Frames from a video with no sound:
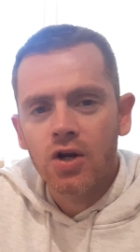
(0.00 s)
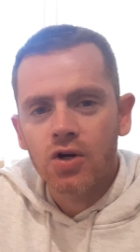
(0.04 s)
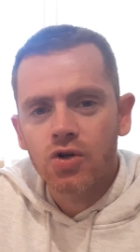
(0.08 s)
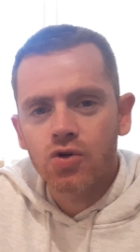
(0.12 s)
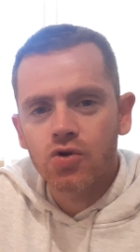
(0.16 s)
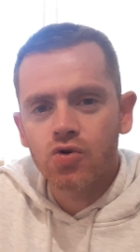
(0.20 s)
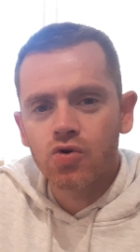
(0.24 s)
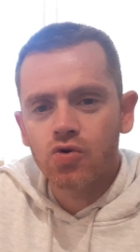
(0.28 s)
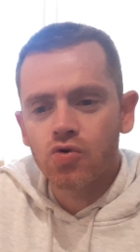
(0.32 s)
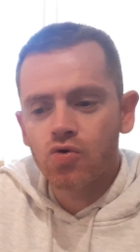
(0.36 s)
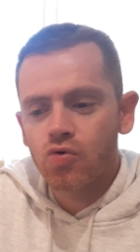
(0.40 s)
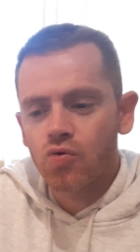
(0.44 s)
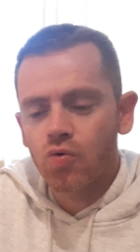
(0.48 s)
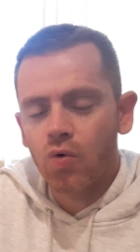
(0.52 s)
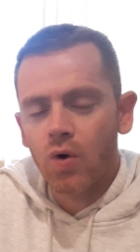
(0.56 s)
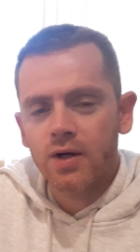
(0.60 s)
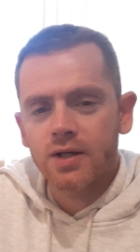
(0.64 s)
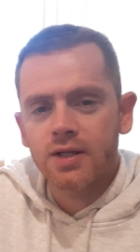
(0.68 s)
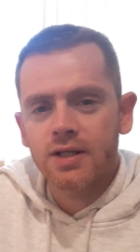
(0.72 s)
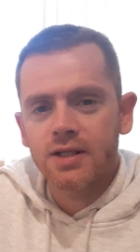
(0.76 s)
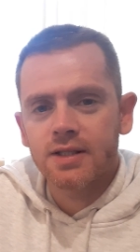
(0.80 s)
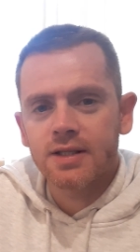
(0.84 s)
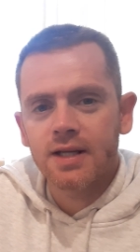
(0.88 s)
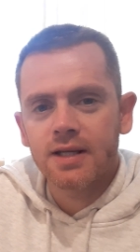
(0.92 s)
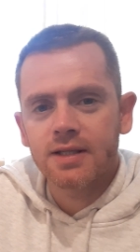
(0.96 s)
Do what
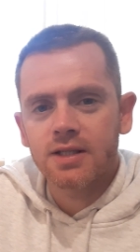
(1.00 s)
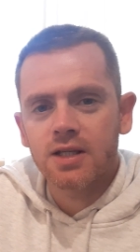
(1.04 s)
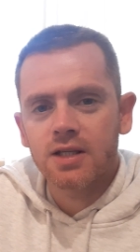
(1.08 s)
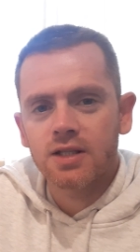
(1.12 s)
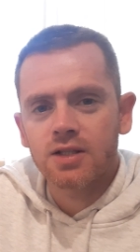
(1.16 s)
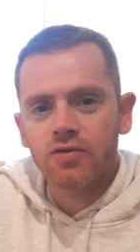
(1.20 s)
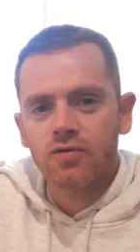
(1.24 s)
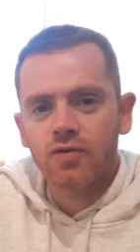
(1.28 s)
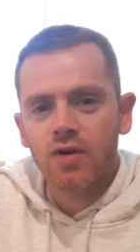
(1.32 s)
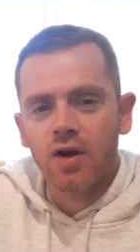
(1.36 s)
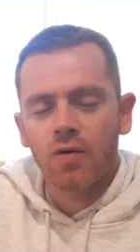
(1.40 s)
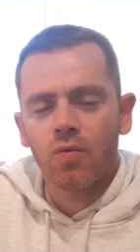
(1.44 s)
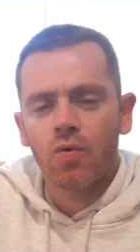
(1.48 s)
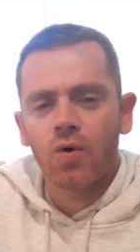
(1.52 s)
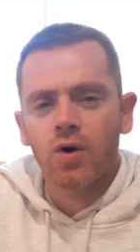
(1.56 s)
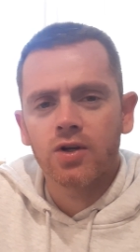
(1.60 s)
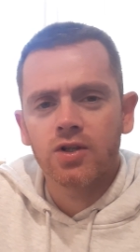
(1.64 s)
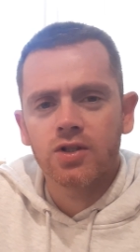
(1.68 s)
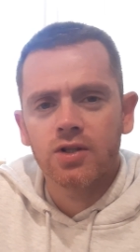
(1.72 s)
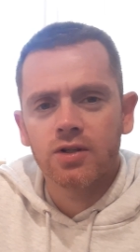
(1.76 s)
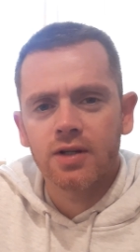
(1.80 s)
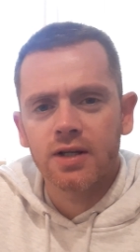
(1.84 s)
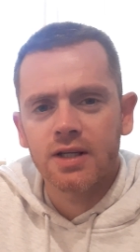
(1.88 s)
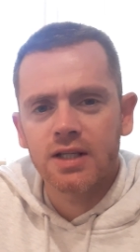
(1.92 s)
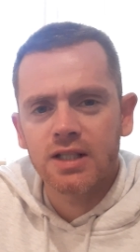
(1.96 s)
is necessary. I want
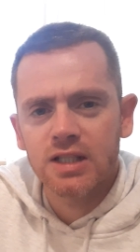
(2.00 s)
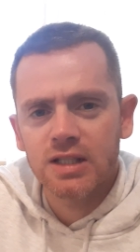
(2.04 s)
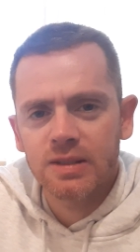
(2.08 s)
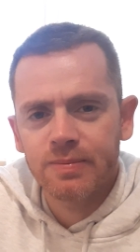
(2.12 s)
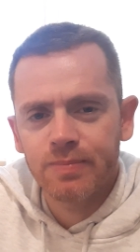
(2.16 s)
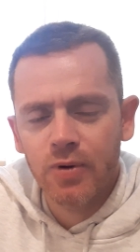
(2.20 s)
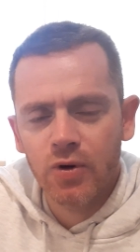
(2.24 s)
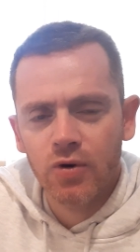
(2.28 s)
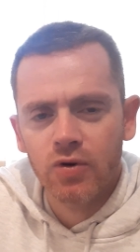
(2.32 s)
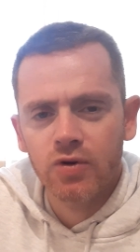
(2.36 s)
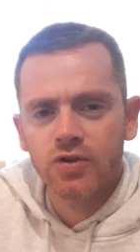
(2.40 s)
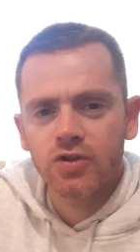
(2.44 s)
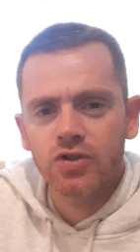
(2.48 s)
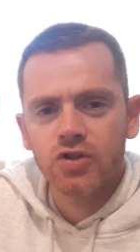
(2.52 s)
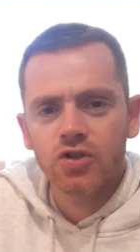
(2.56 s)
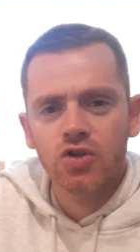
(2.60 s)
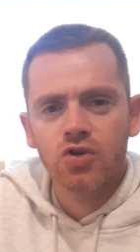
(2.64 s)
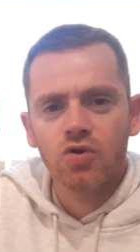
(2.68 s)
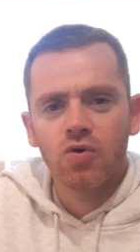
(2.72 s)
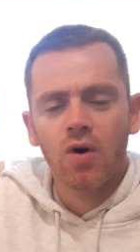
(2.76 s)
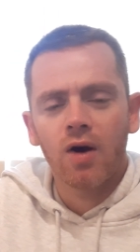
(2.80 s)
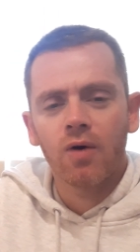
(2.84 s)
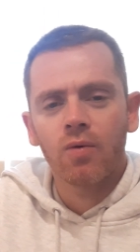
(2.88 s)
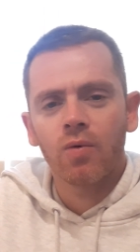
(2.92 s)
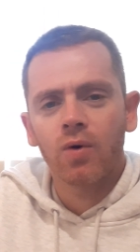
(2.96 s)
to experience
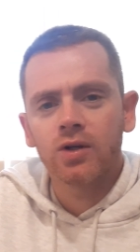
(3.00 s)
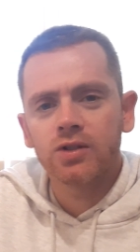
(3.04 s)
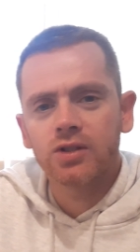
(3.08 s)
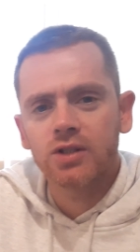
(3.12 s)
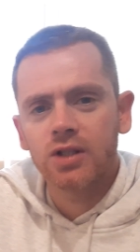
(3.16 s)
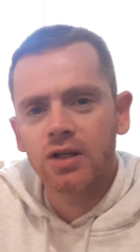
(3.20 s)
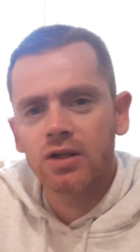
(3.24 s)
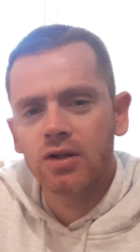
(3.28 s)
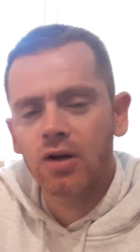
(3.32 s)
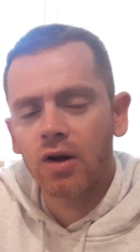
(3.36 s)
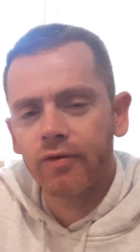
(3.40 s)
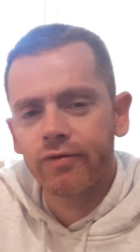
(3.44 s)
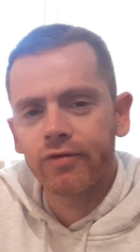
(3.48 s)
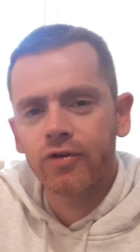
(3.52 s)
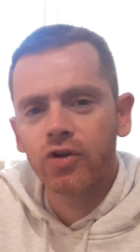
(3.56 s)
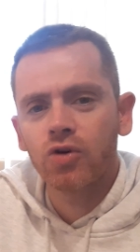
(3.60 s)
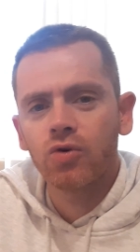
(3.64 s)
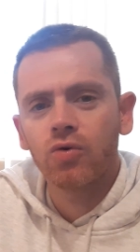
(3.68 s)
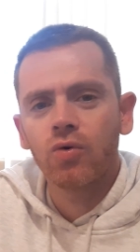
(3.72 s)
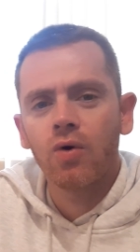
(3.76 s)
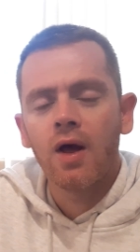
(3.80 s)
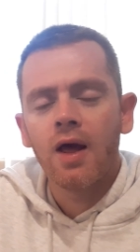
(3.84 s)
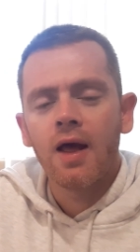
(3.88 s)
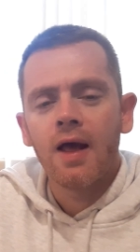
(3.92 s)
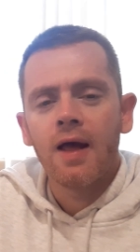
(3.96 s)
You. I want to love
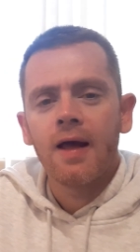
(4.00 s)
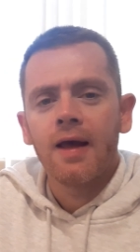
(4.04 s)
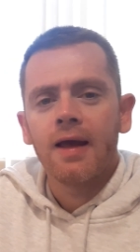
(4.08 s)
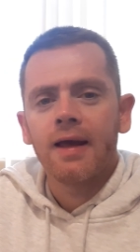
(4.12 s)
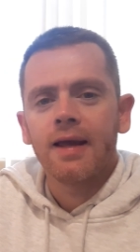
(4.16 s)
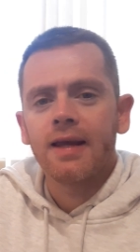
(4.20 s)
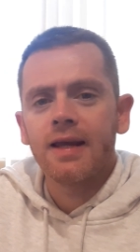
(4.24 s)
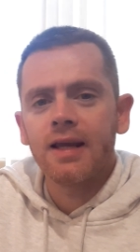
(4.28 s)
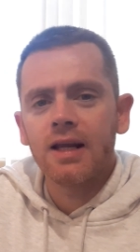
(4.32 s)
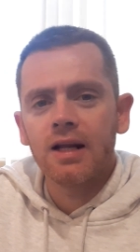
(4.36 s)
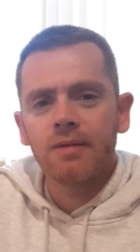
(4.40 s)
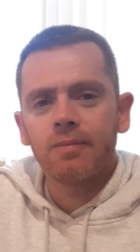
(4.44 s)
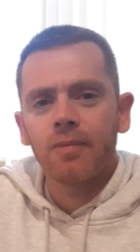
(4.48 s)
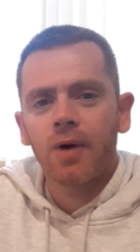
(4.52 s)
You. Heal